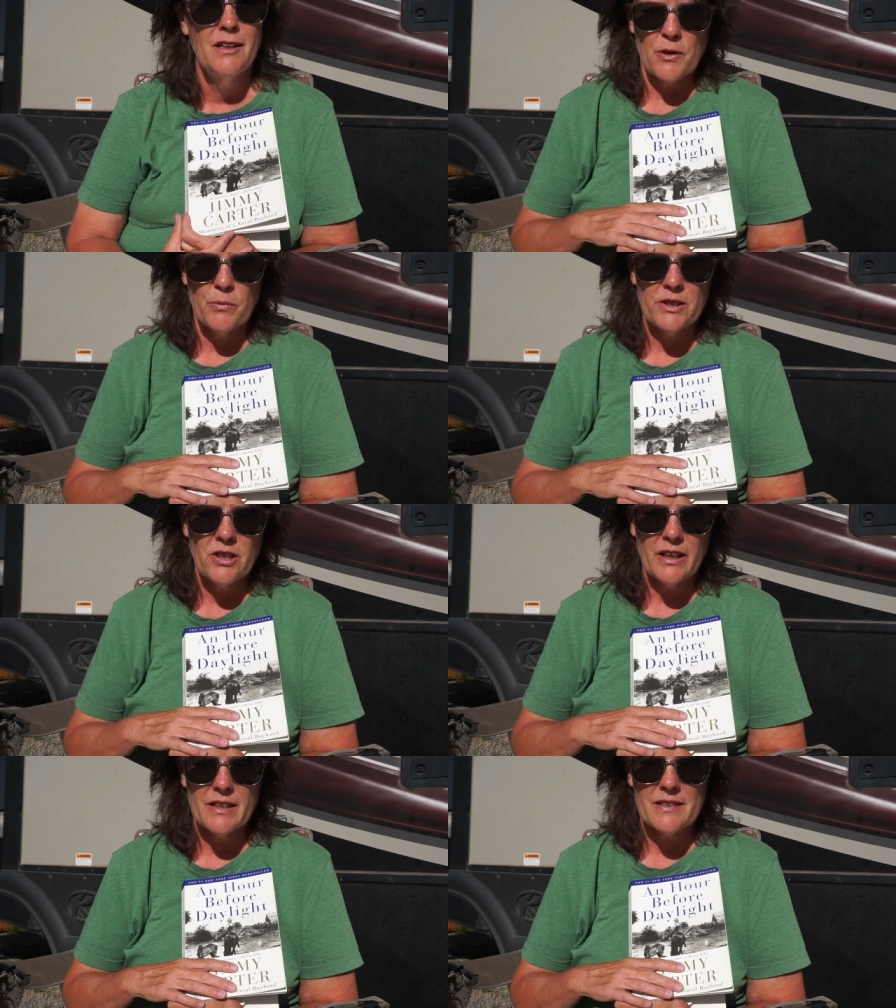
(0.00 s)
But we
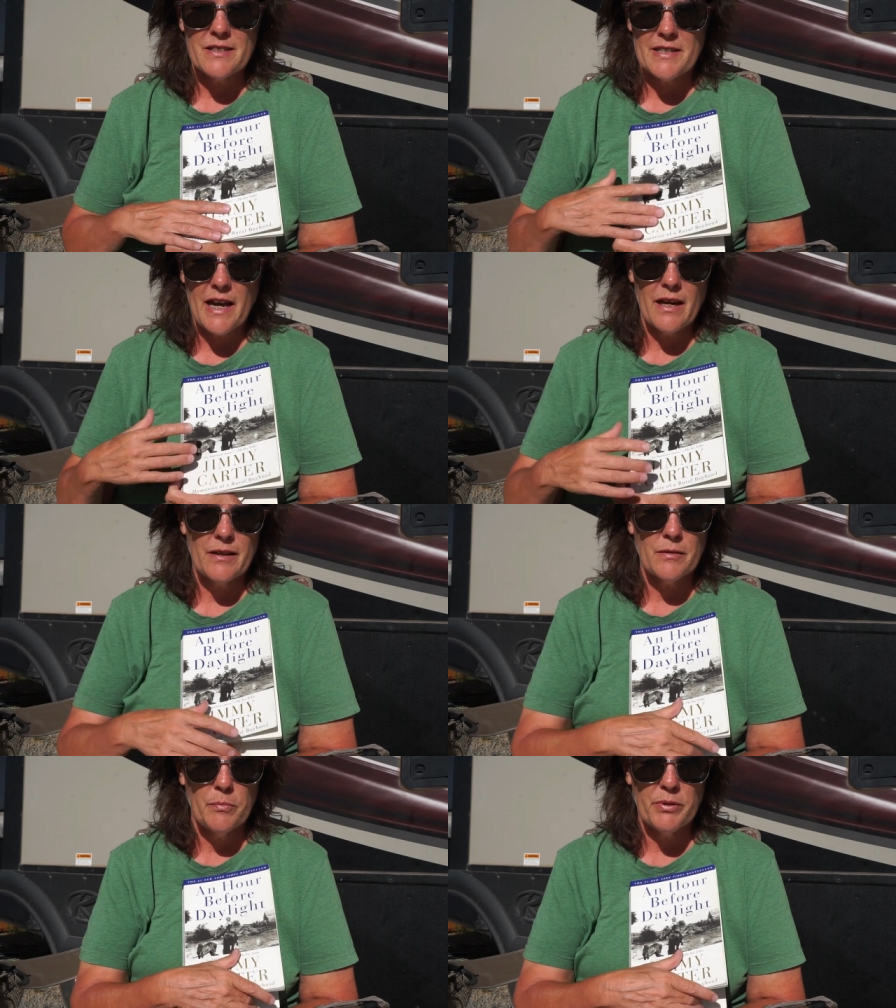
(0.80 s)
took it as a
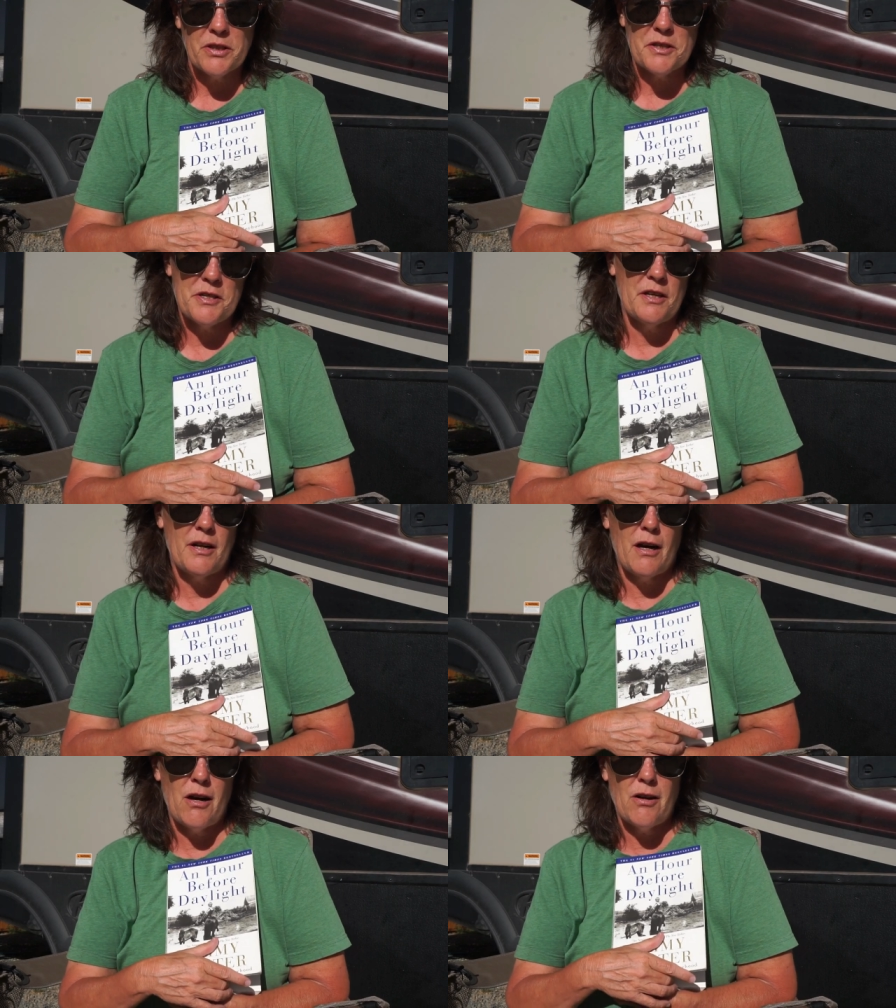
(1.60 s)
sign, put this in
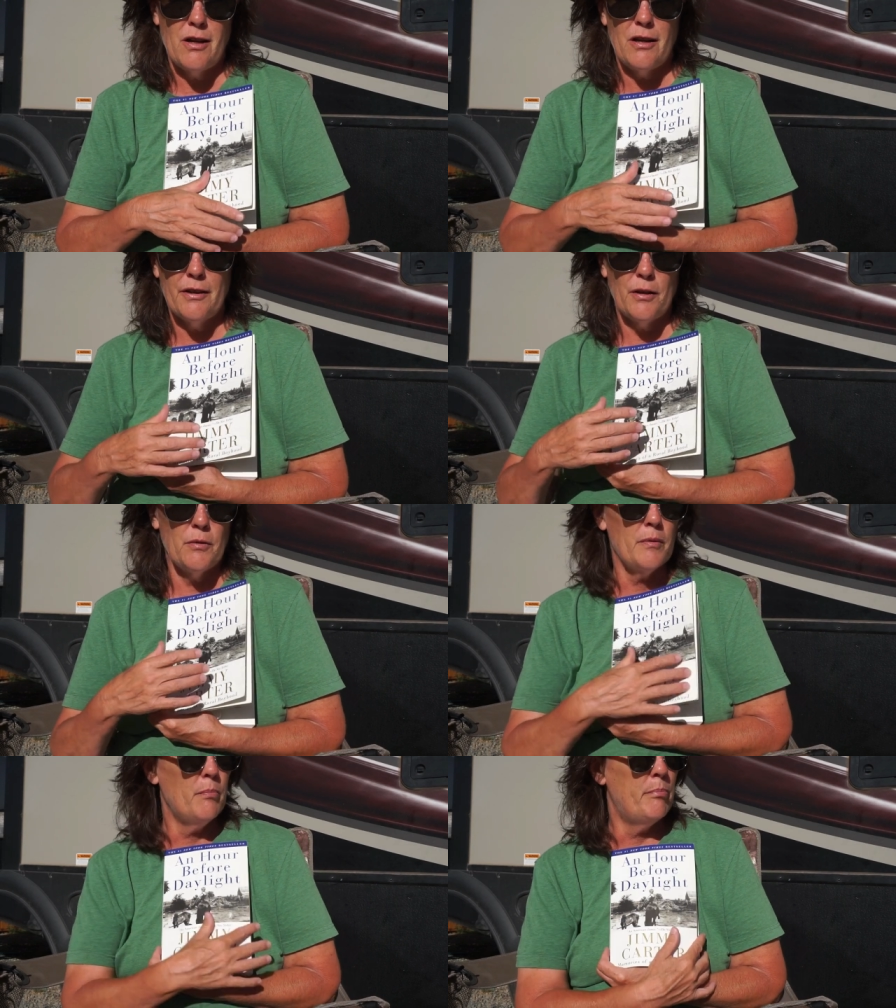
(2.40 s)
our
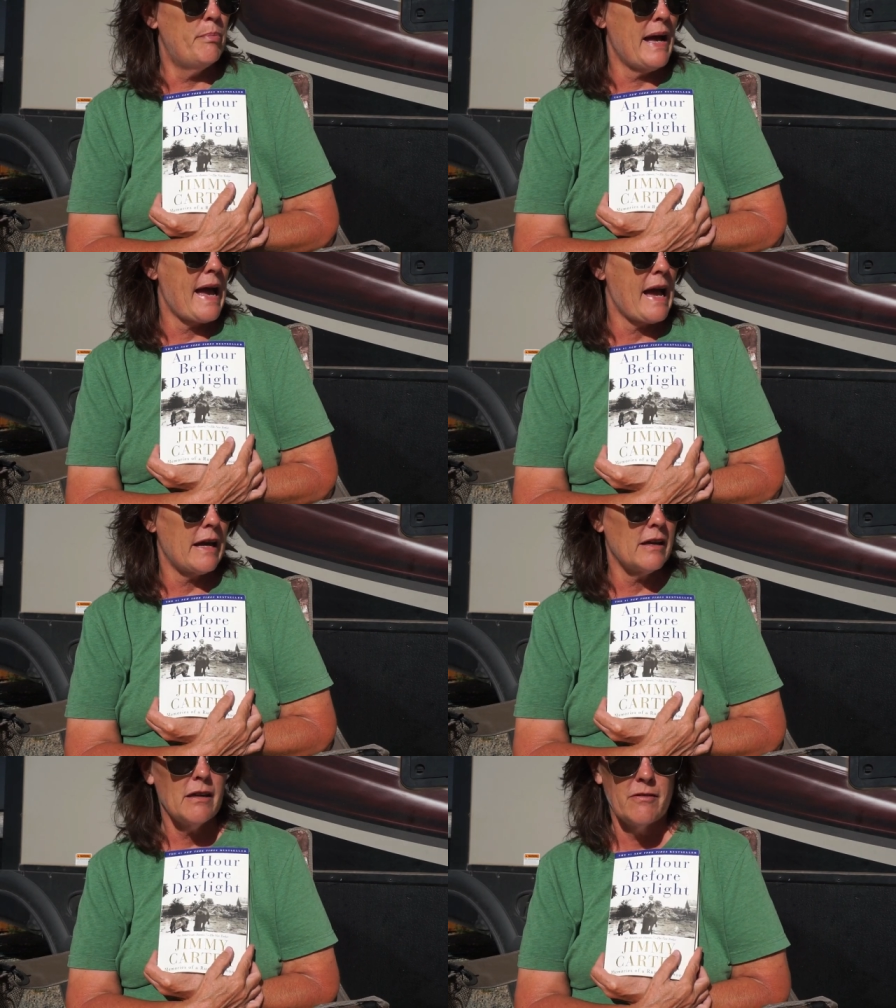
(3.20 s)
little bag